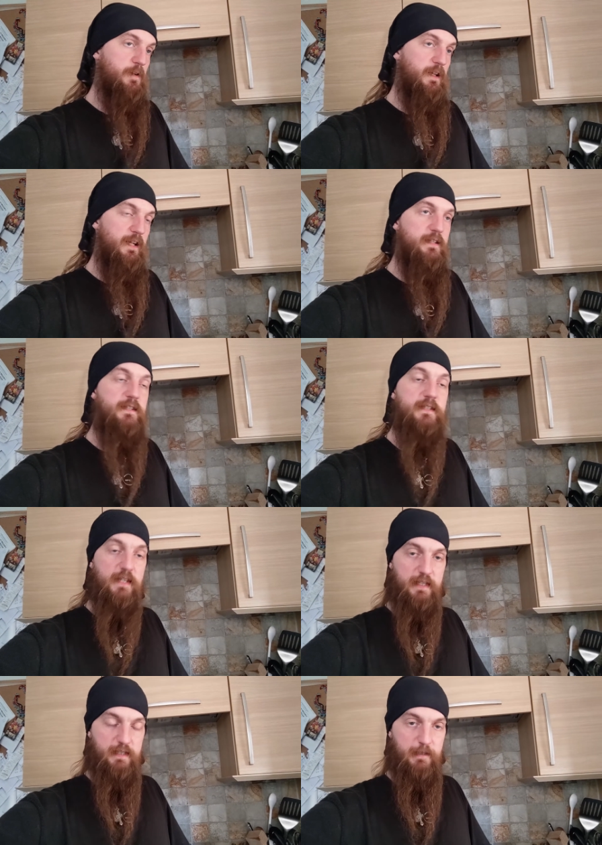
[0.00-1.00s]
clear to
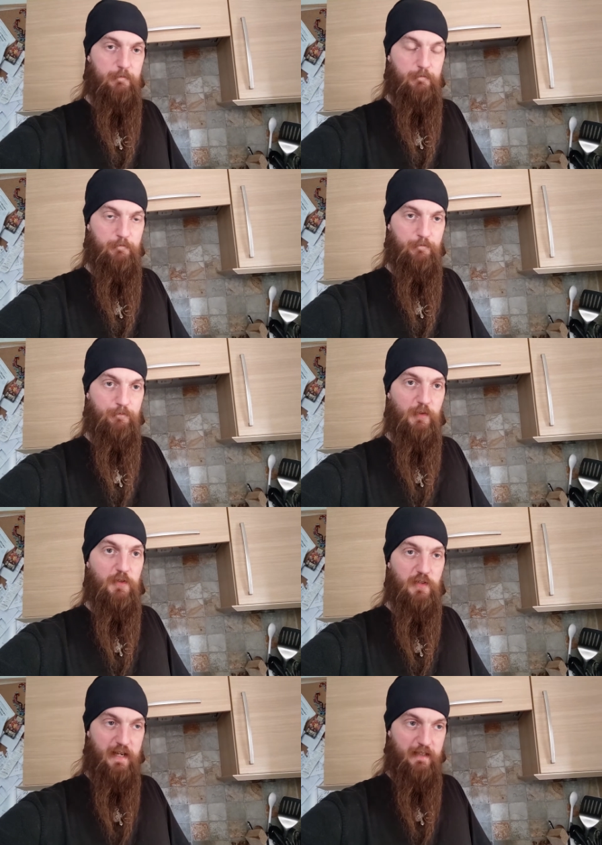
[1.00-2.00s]
see,
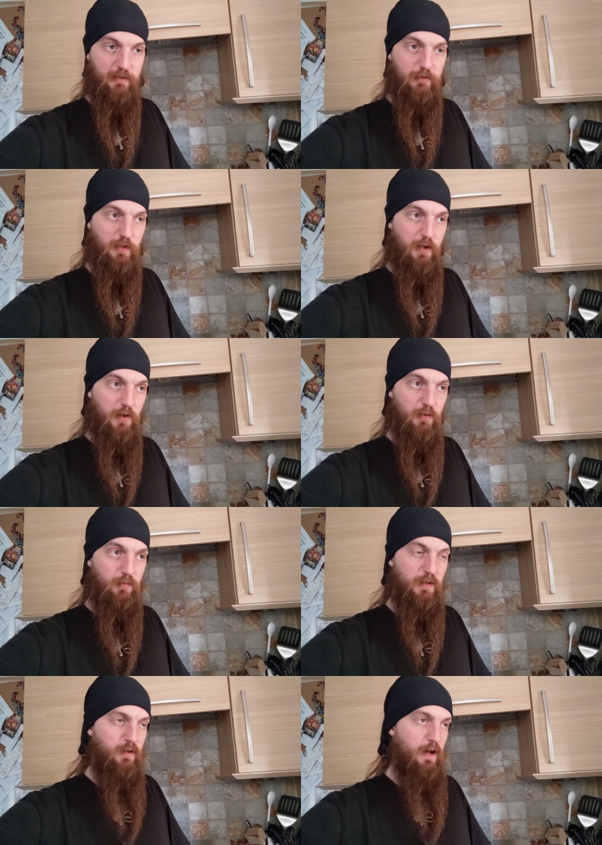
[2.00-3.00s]
because I had a little go.
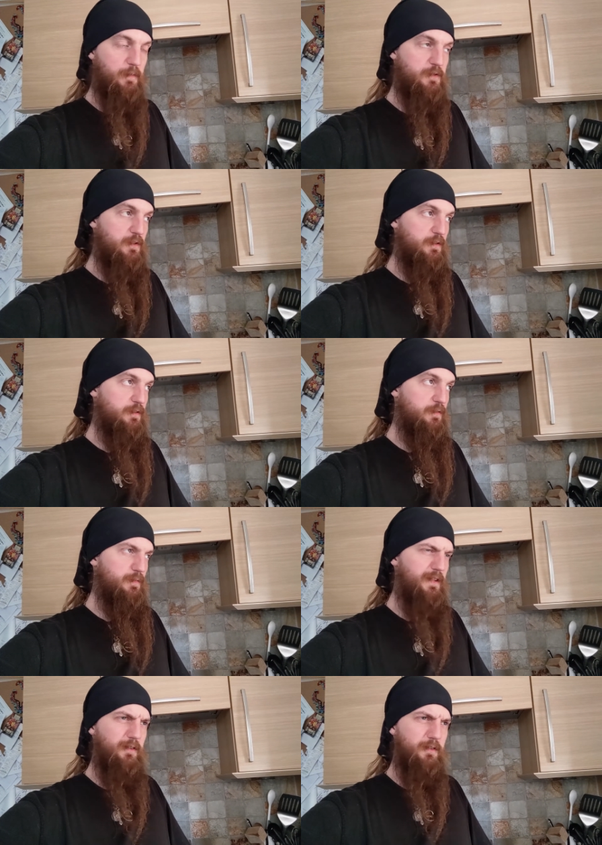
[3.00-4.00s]
We got up to,
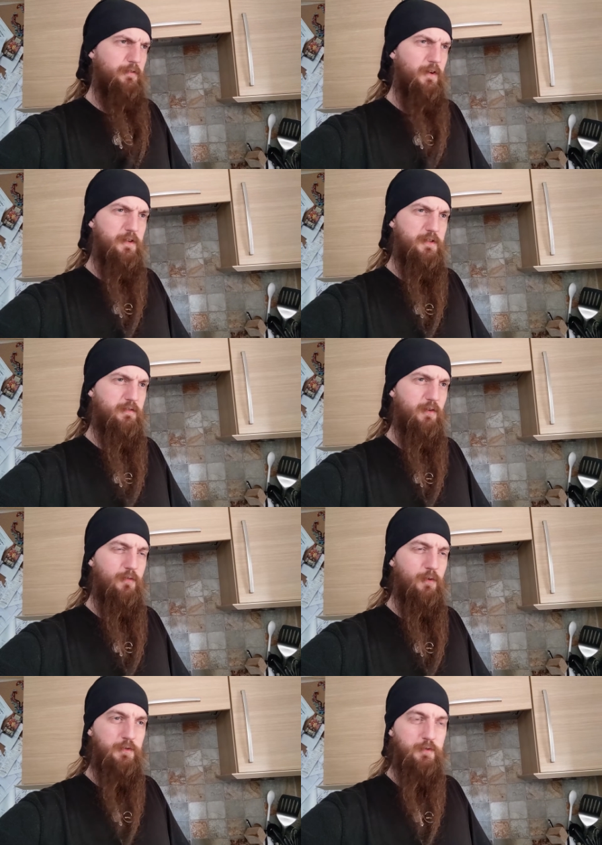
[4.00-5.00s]
we did like the first three or
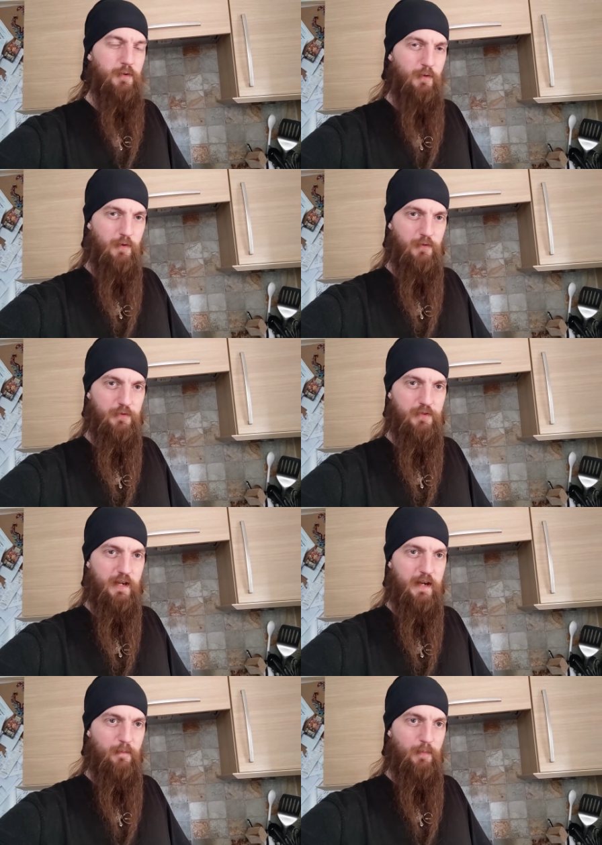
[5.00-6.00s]
four tutorials,
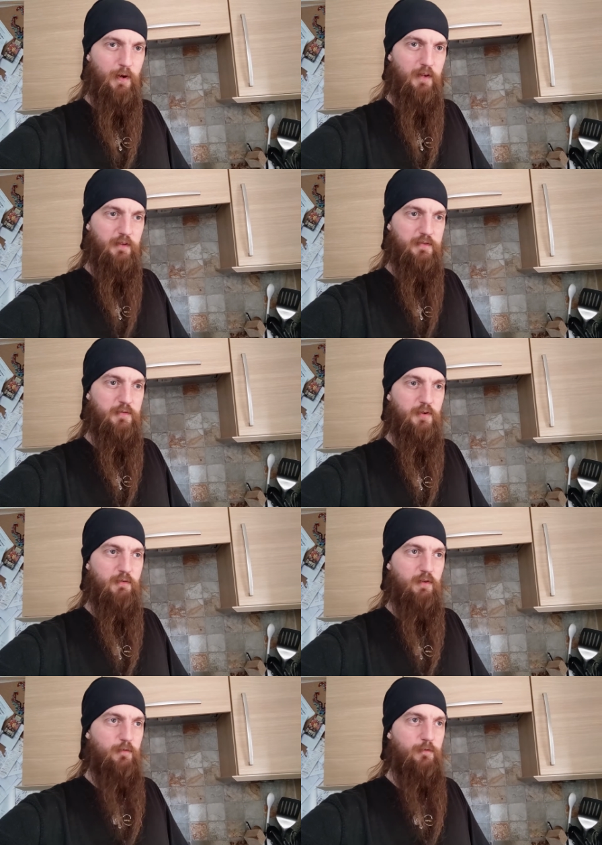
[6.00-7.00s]
and by like
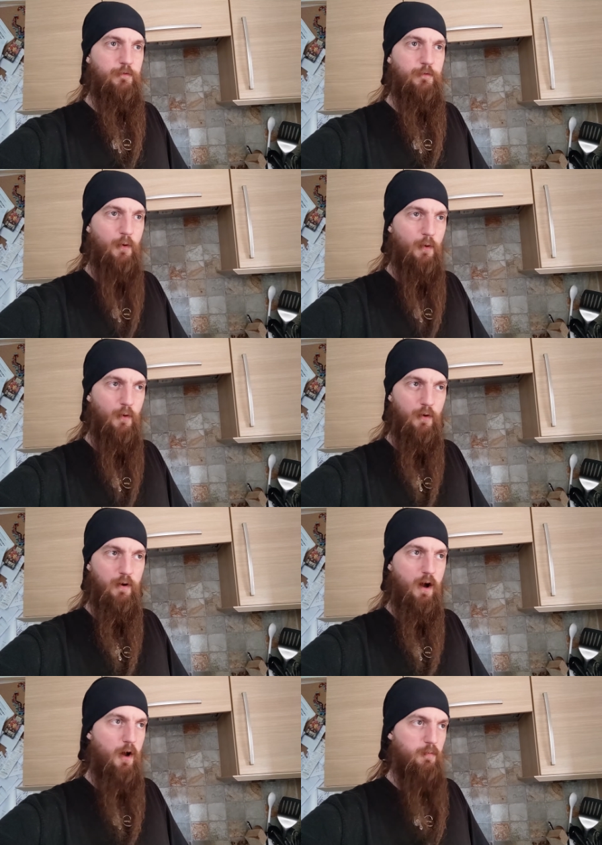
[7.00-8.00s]
tutorial
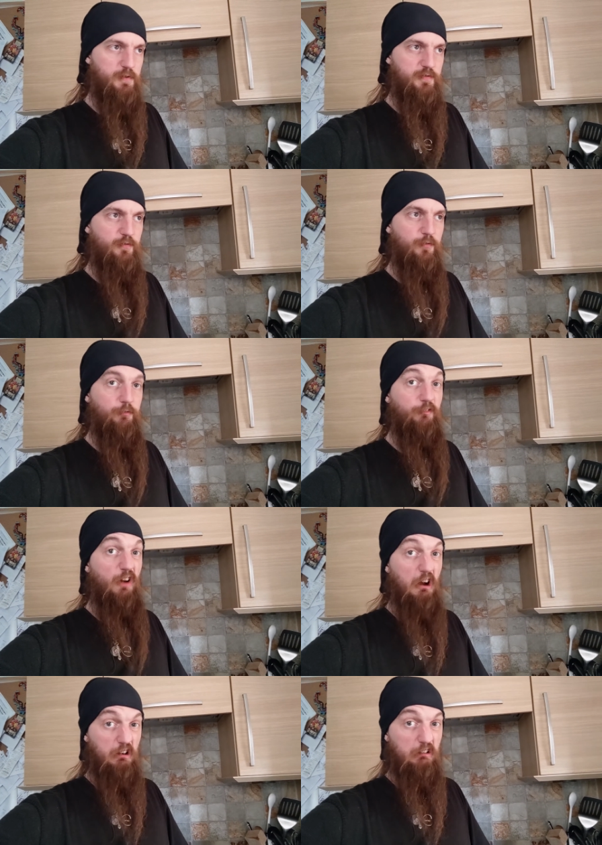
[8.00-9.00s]
four, I was
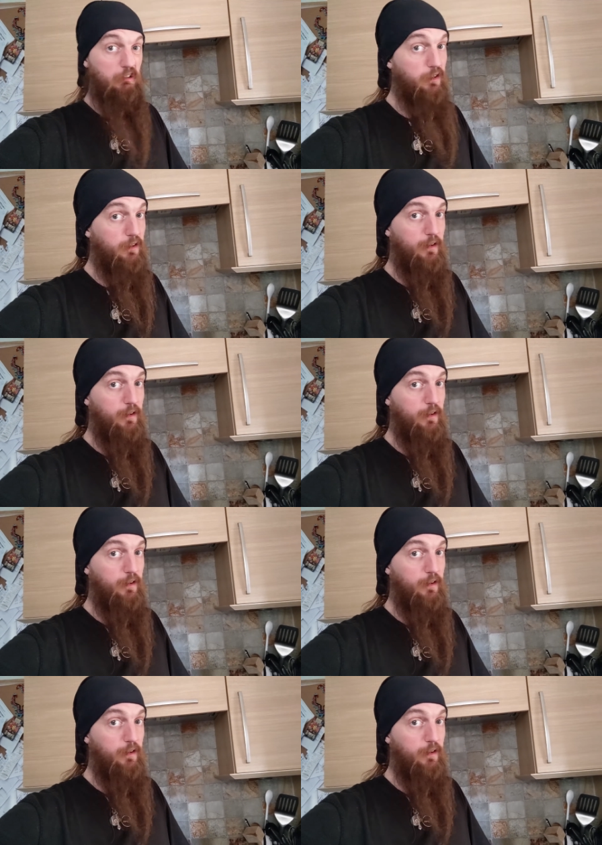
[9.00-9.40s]
fucked.